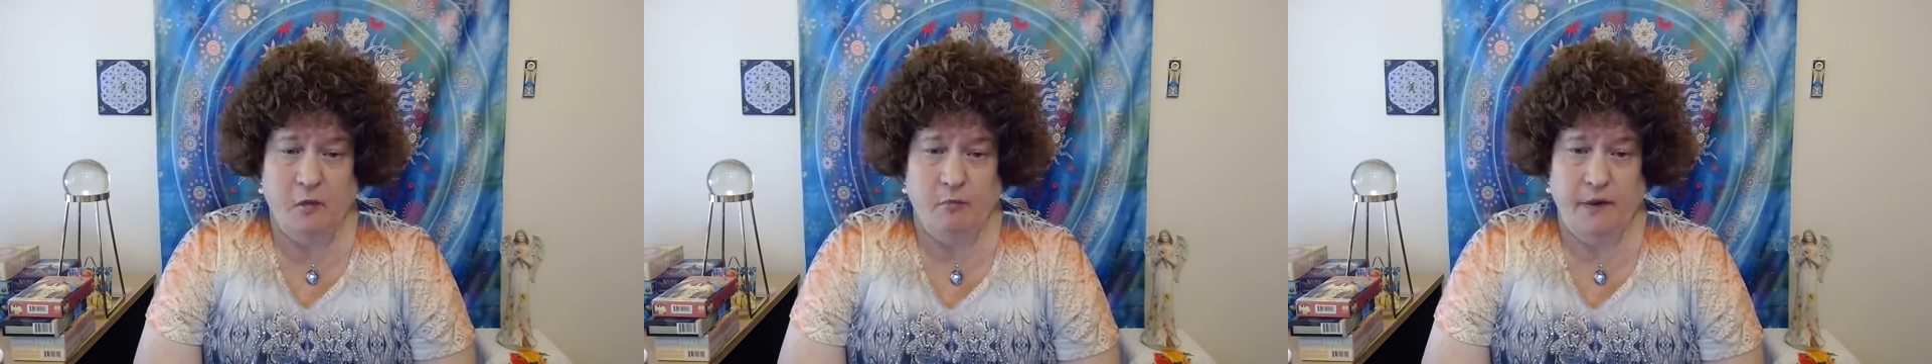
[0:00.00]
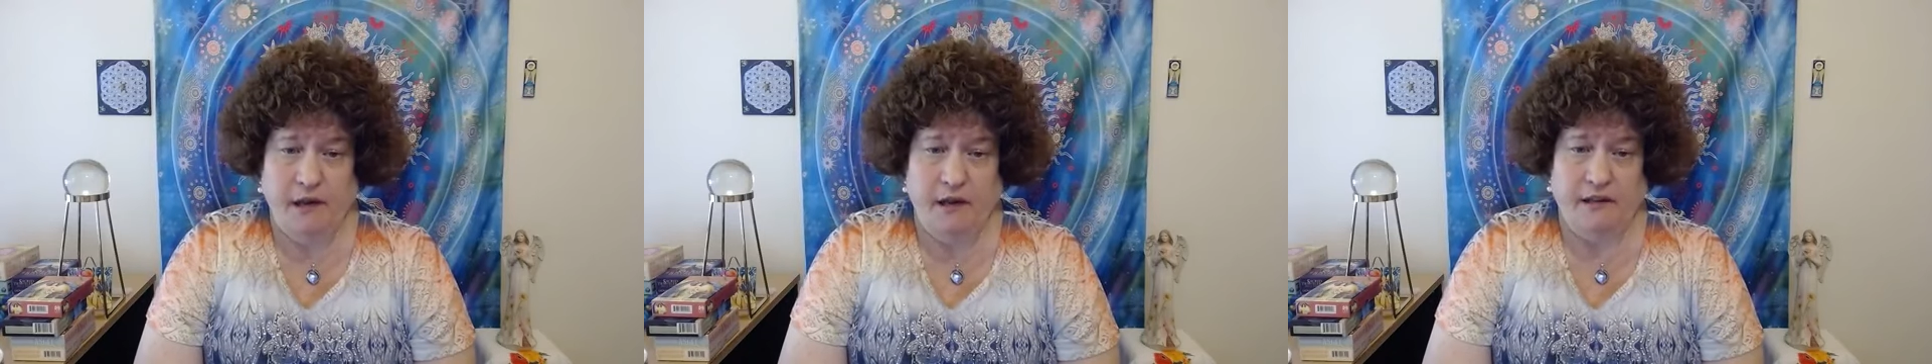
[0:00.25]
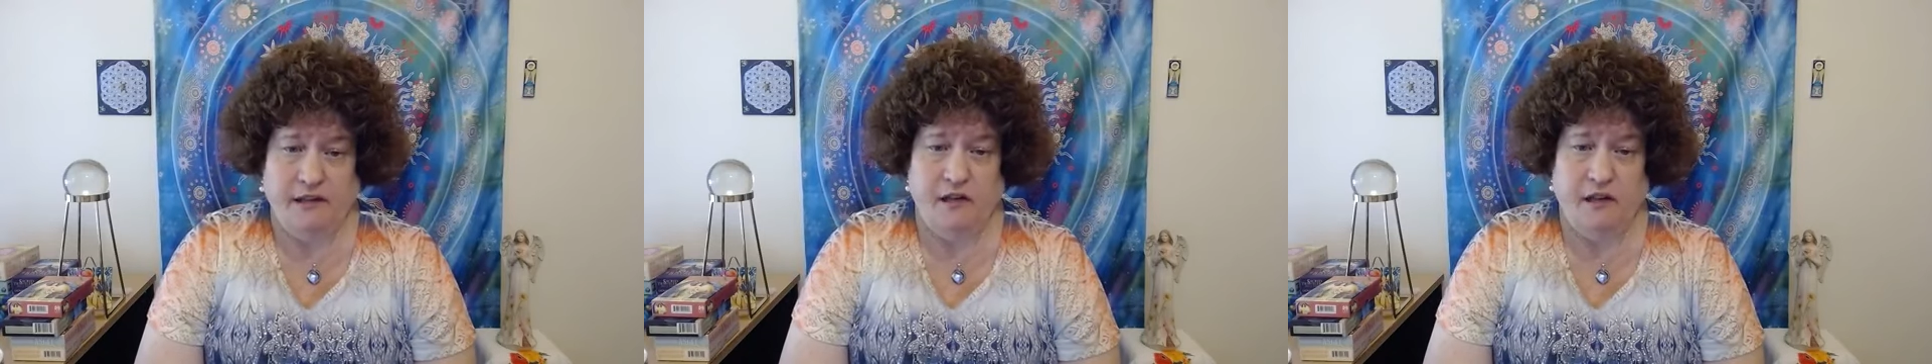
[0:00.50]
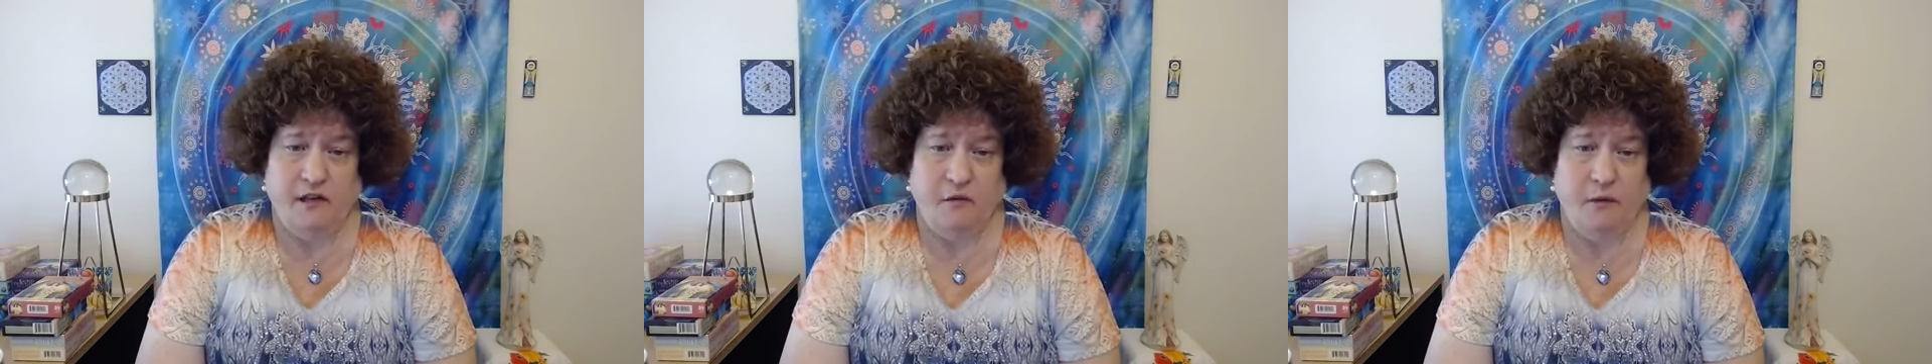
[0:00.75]
but it's
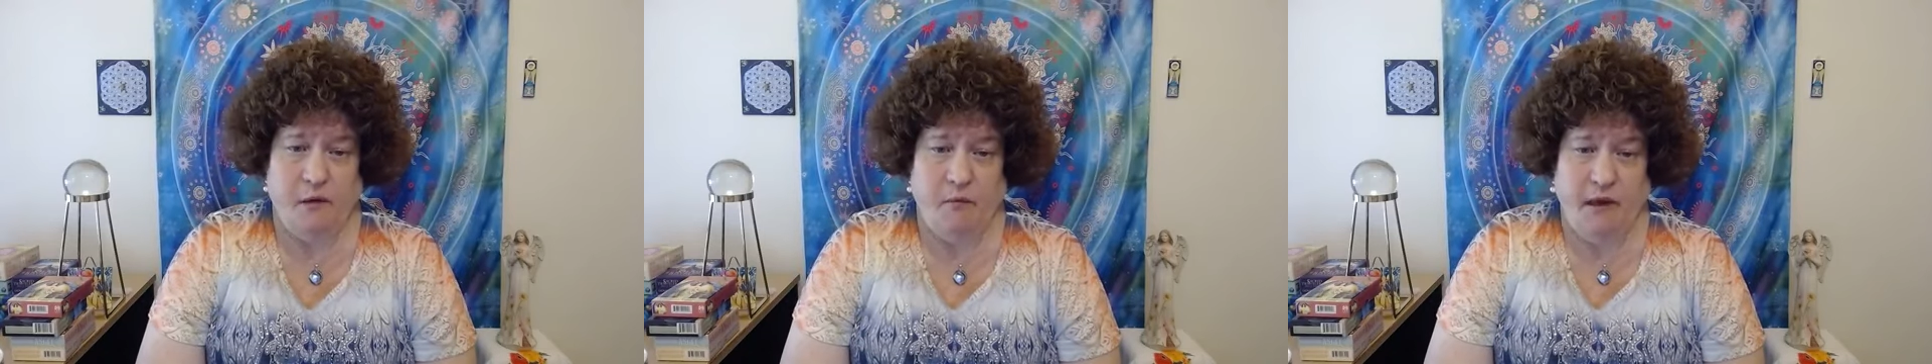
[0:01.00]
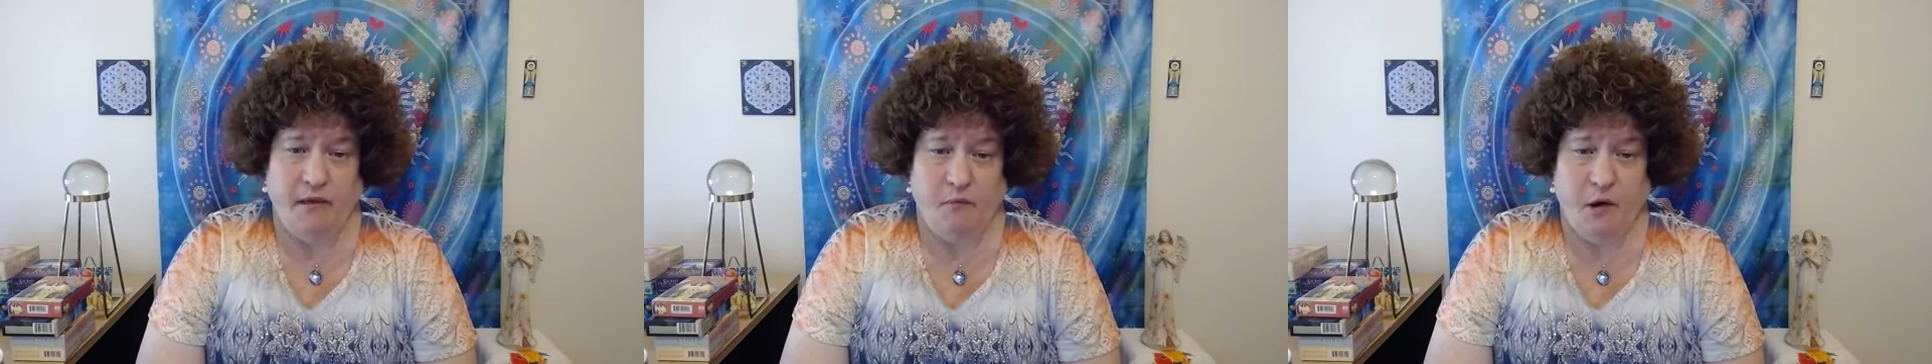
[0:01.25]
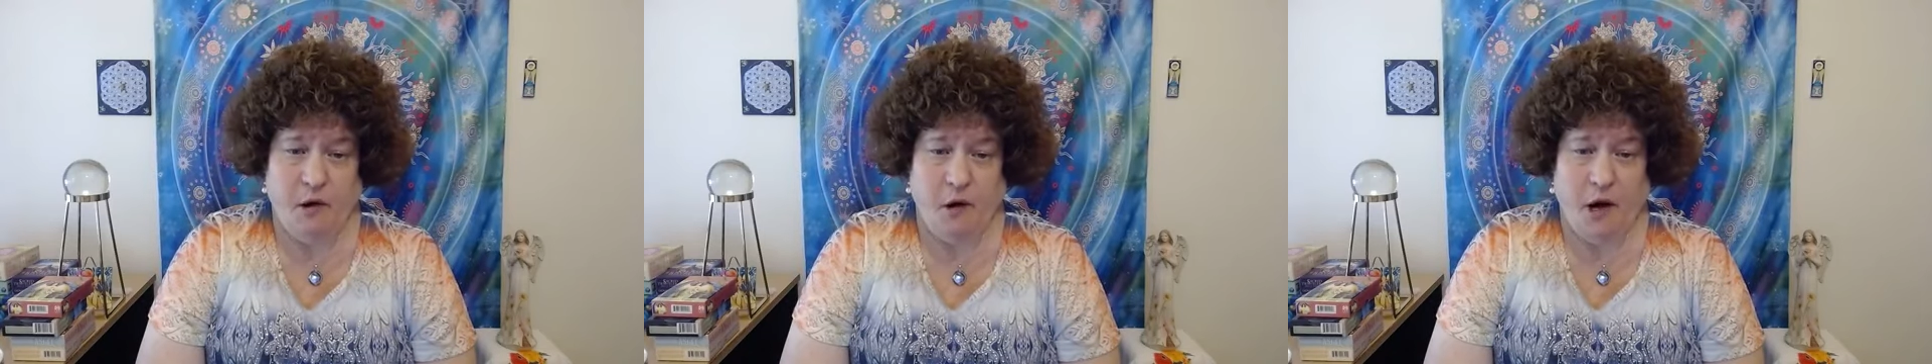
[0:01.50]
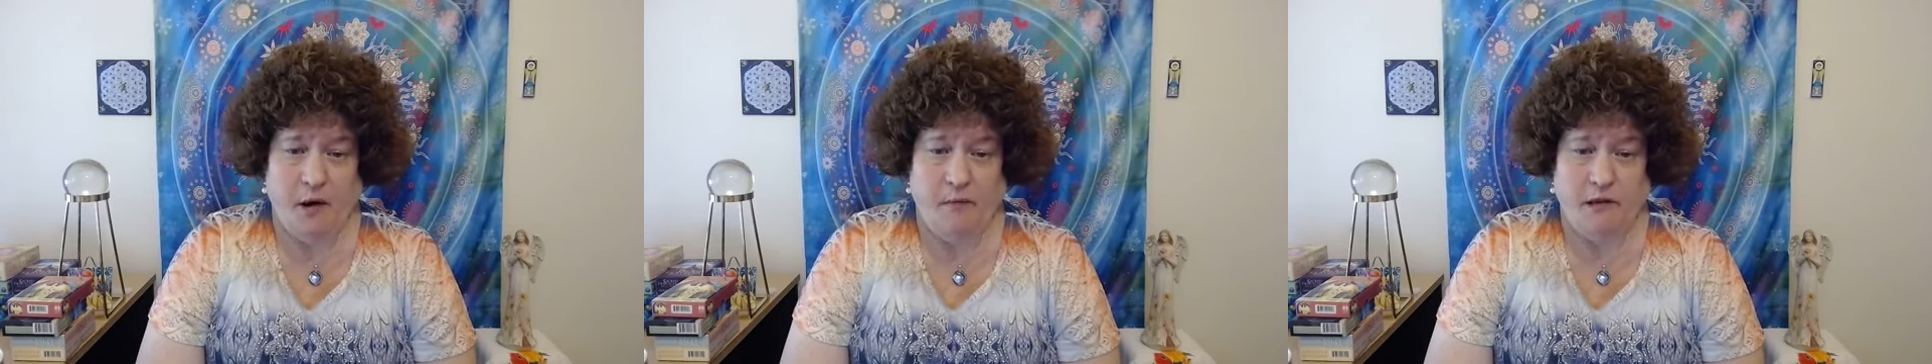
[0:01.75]
the 3-month
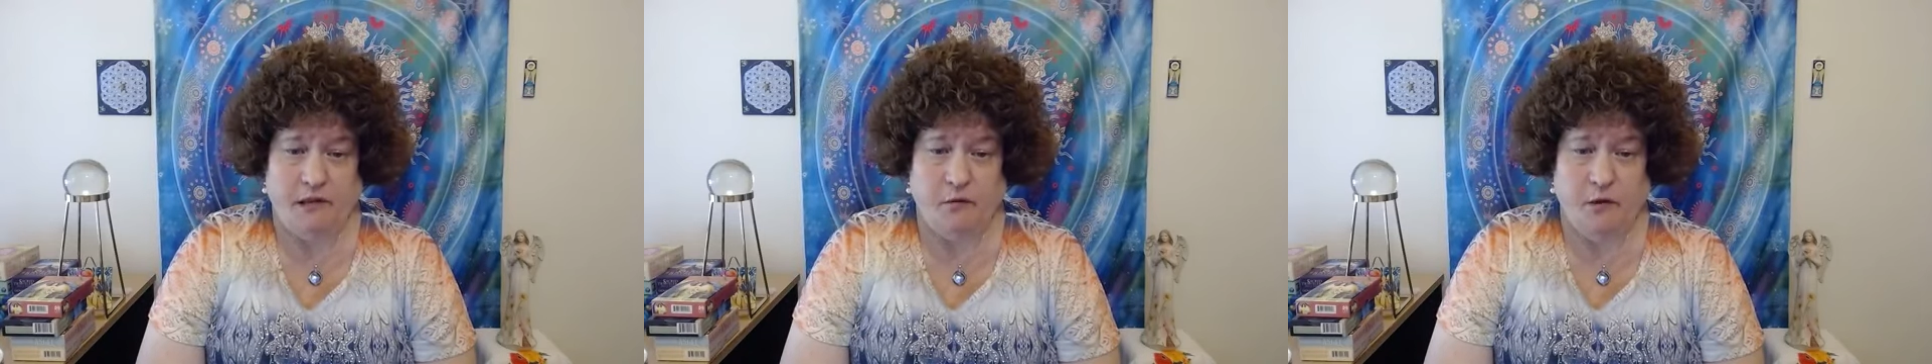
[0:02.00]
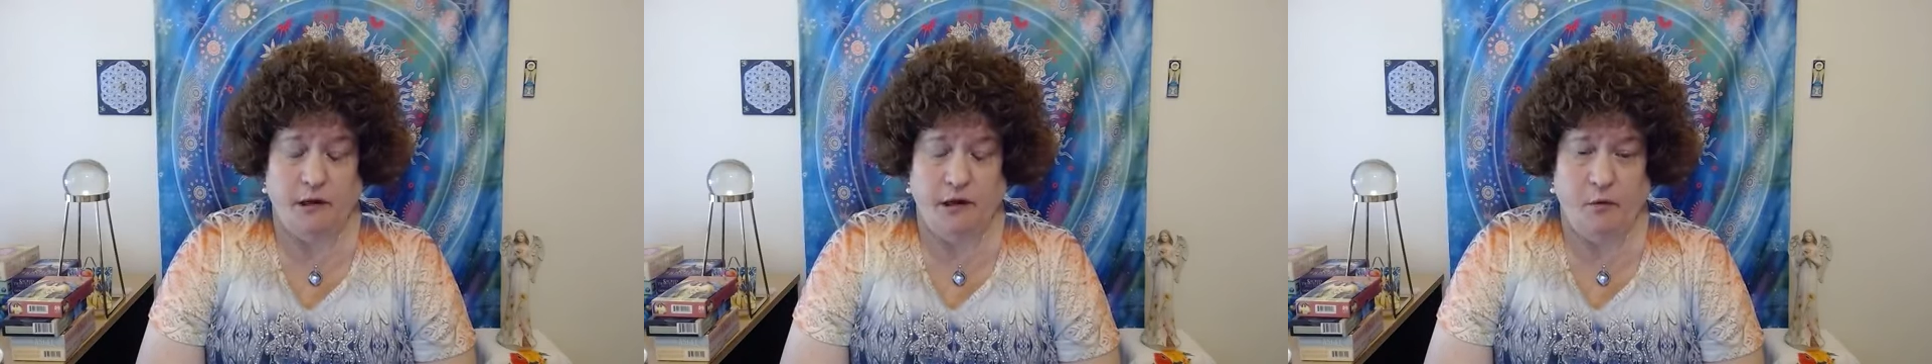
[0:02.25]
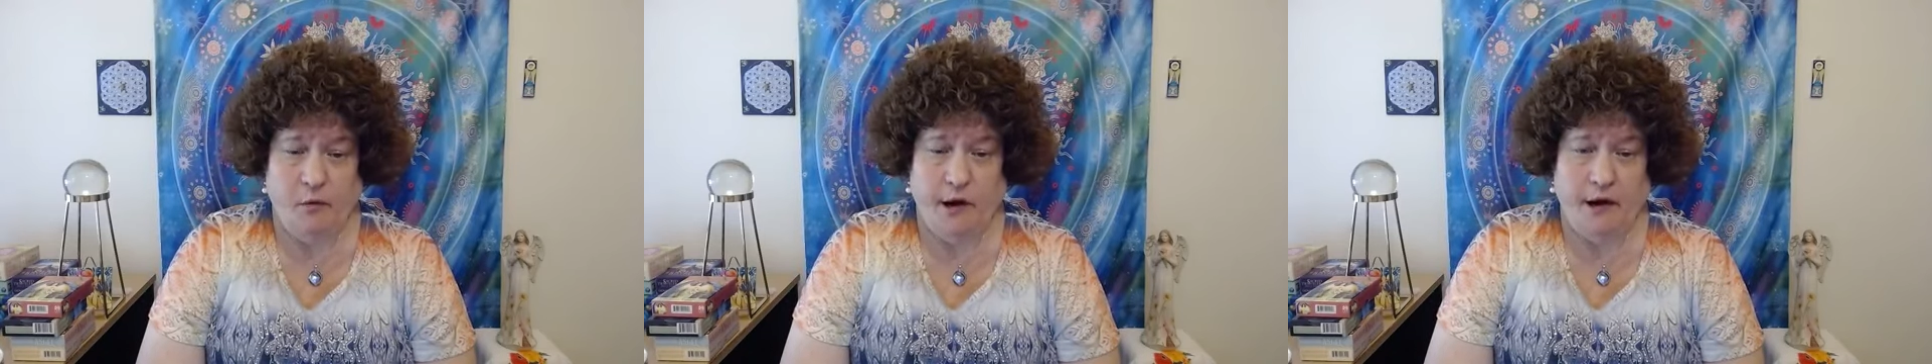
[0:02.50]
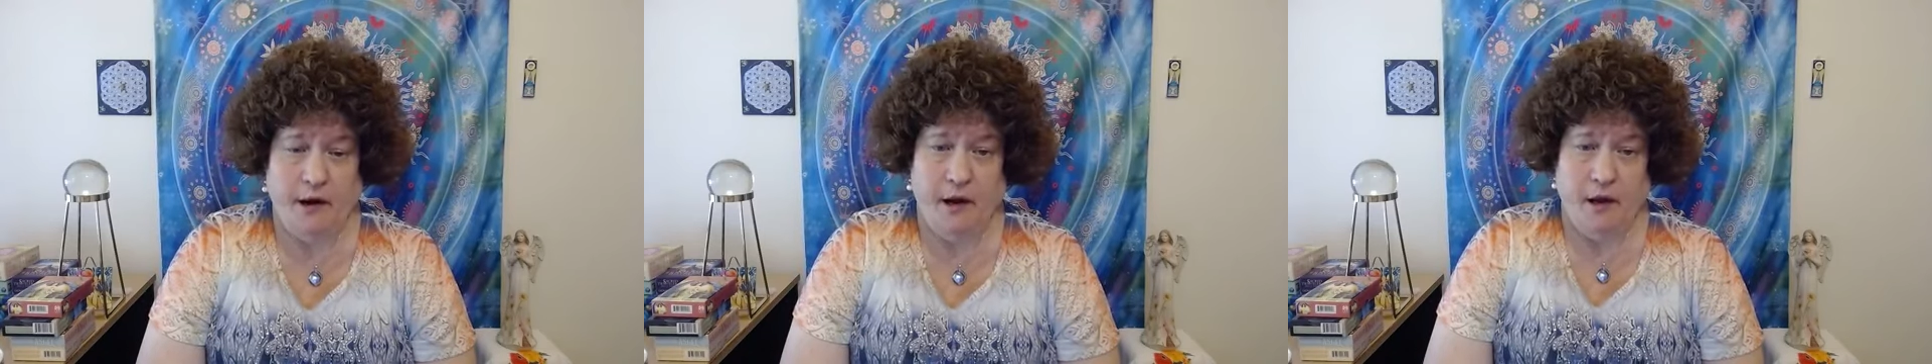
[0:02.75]
program is really
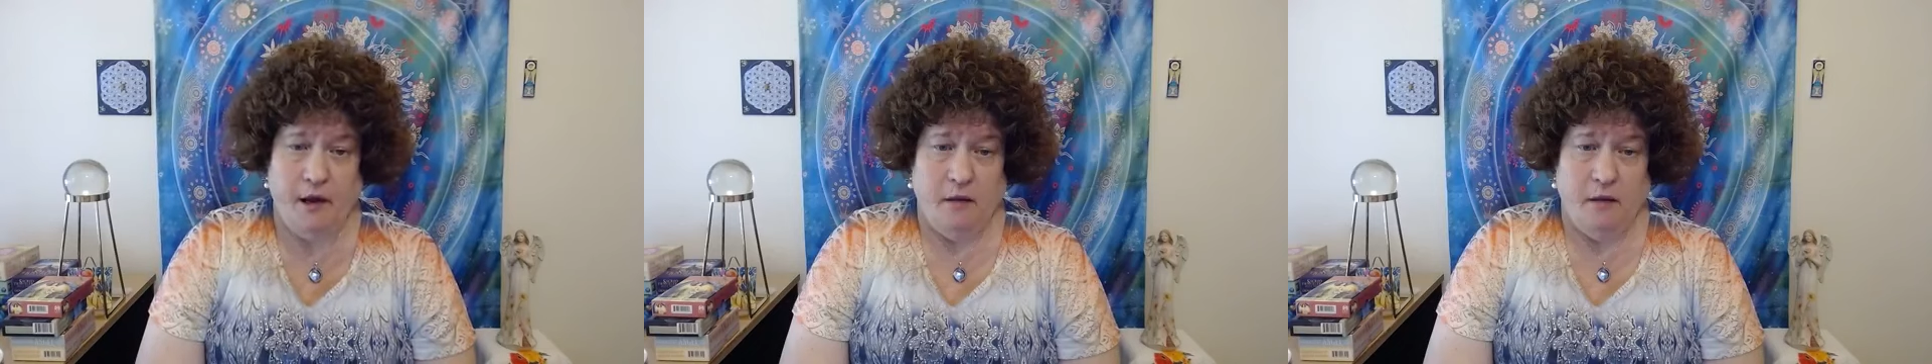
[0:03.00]
where